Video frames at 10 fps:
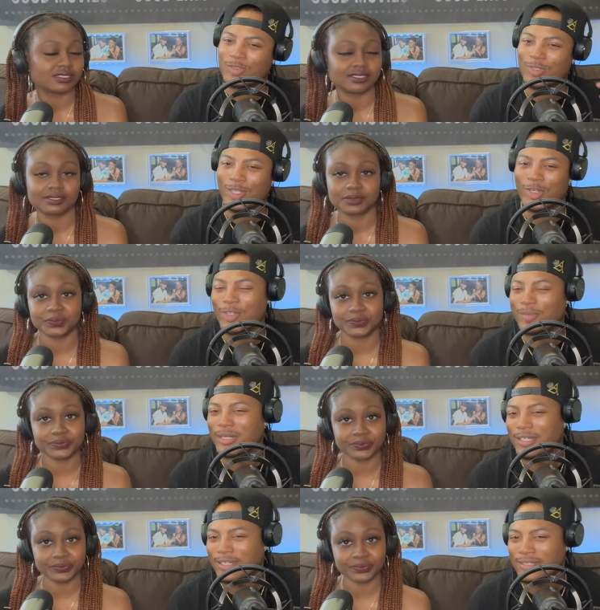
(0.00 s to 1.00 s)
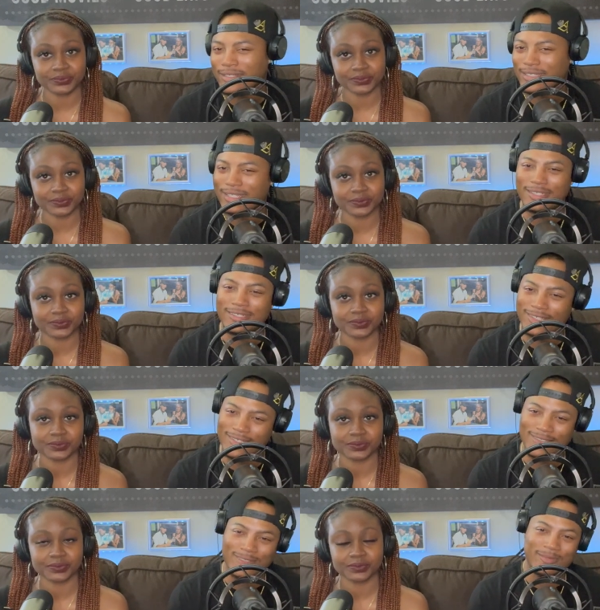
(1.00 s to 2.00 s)
Speaker 1: will learn by yelling
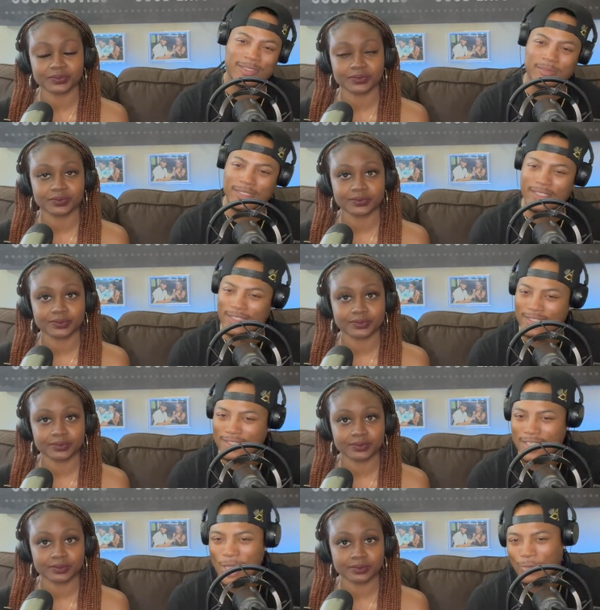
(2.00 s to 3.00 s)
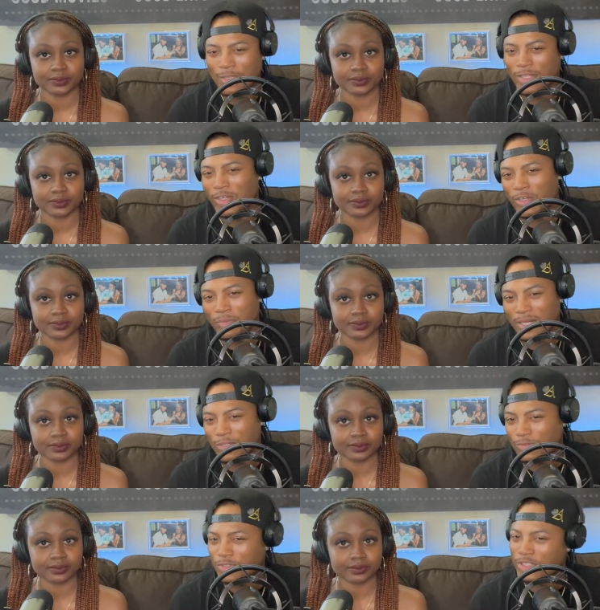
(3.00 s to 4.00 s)
at them. Some kids will learn by
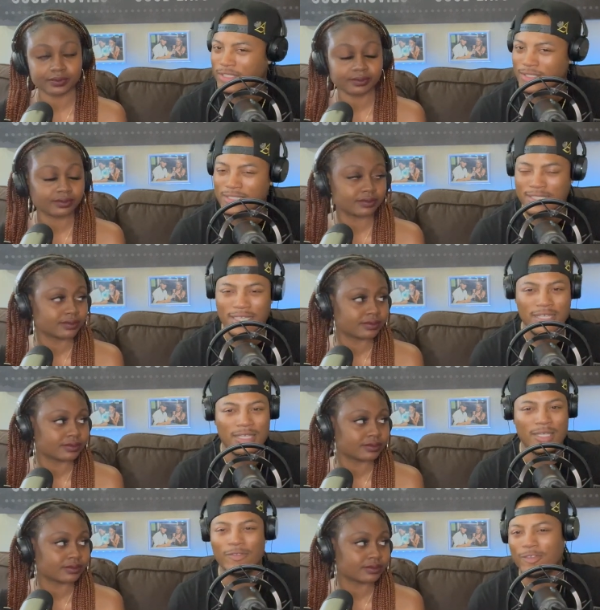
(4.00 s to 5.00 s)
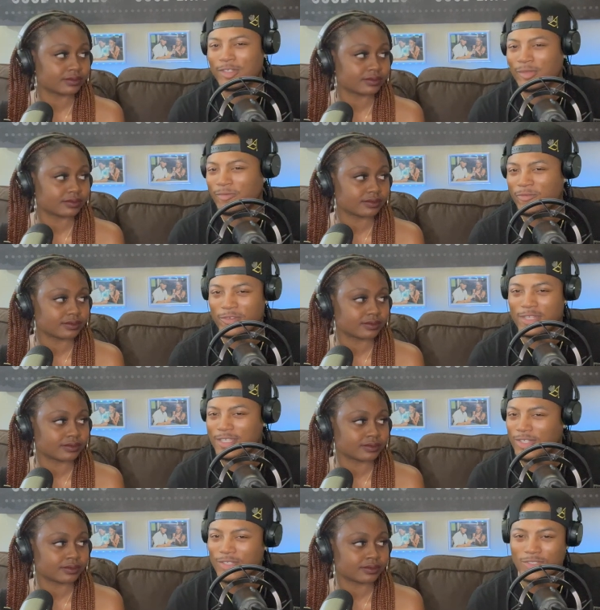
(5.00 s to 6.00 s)
you just giving them
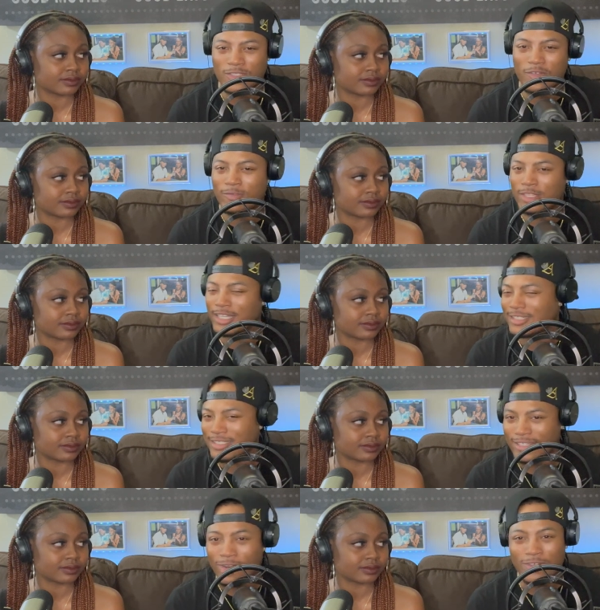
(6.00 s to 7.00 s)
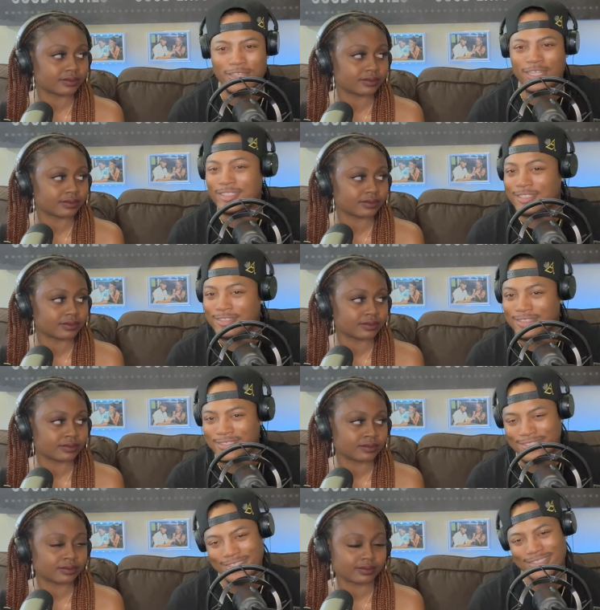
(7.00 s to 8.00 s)
videos of lect or
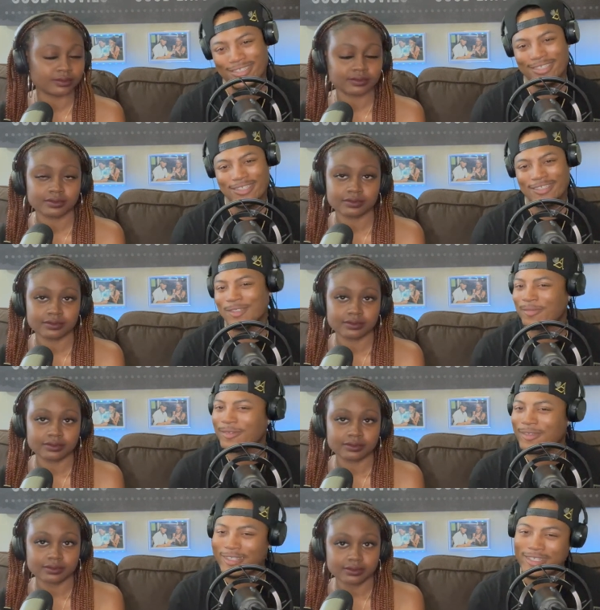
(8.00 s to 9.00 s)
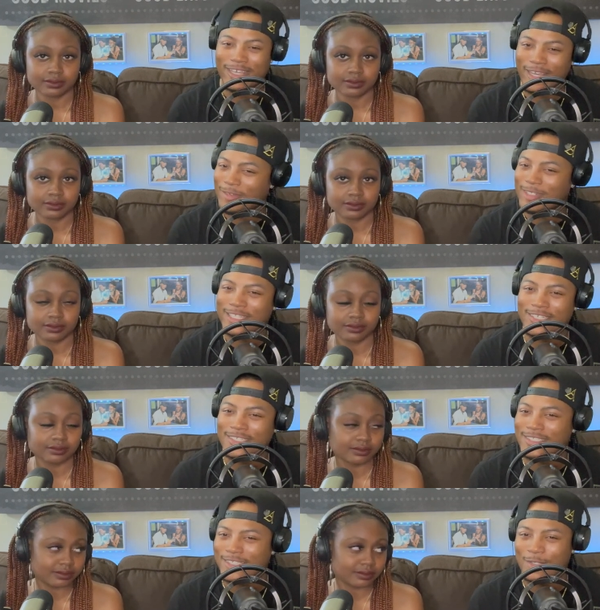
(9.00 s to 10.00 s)
lectures. Some every kid
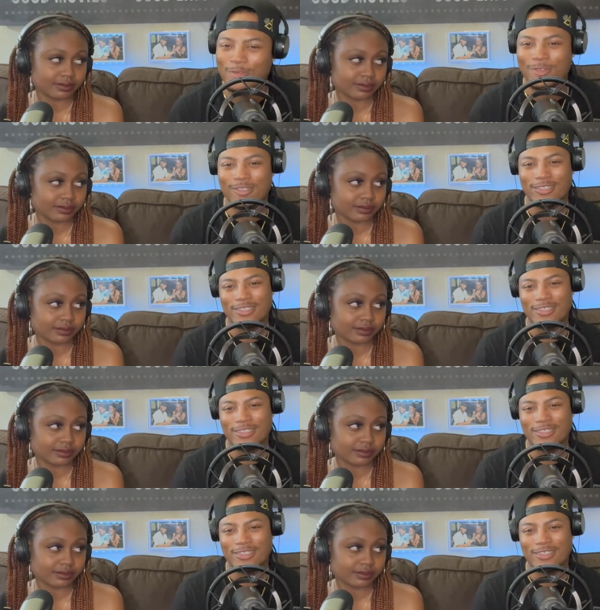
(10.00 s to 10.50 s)
is different.